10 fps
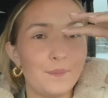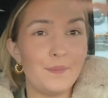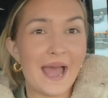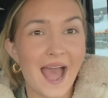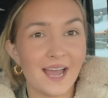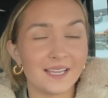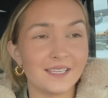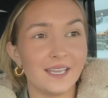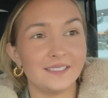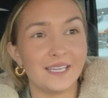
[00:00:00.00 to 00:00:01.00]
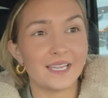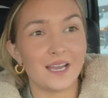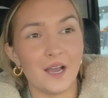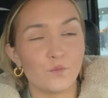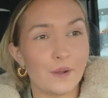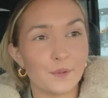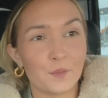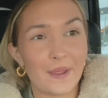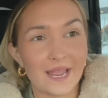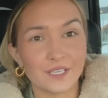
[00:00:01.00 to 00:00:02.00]
bag and like a rubber
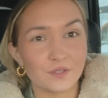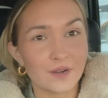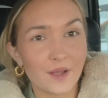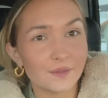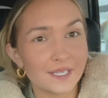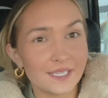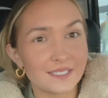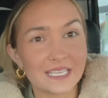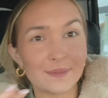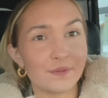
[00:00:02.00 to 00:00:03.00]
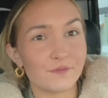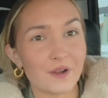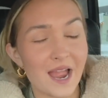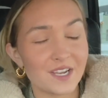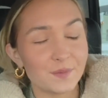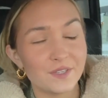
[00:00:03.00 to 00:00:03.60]
band around it to keep it fresh.